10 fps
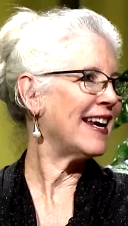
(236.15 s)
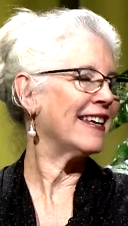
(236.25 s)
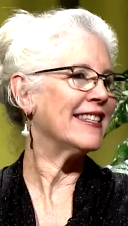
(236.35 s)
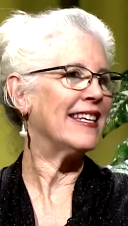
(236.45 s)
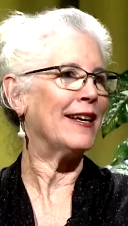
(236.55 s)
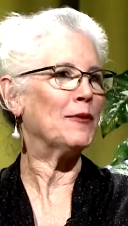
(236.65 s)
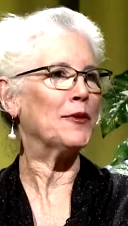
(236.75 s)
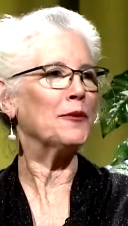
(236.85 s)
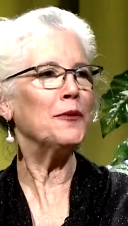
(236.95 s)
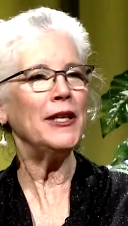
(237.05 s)
and they
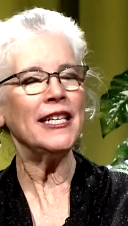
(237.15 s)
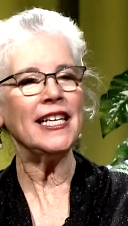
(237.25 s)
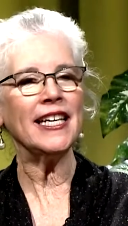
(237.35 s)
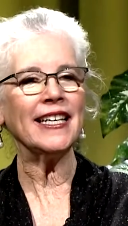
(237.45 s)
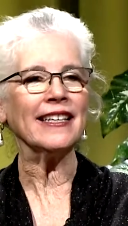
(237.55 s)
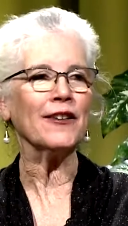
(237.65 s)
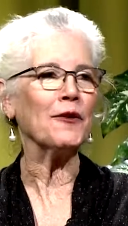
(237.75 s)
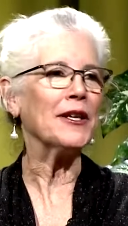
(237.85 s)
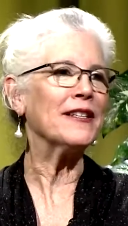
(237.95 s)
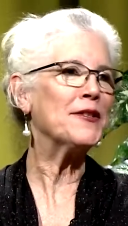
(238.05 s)
were reading and
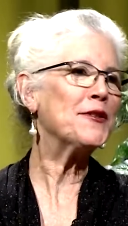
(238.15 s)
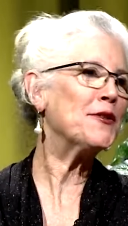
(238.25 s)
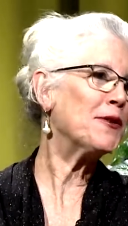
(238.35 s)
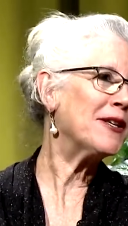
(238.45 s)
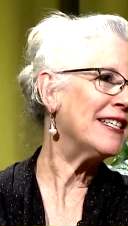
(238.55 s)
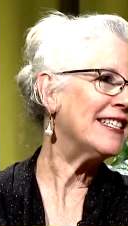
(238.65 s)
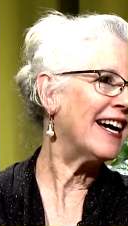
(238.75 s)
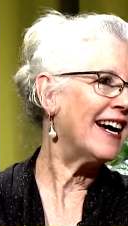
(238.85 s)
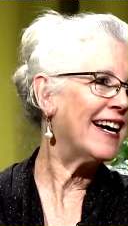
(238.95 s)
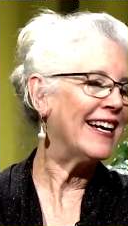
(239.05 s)
going to story
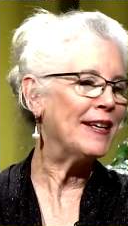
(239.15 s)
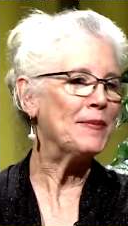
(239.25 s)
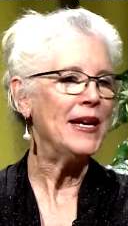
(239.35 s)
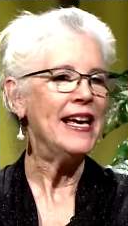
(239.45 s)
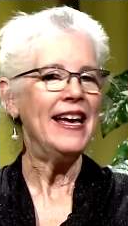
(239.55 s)
time. Oh.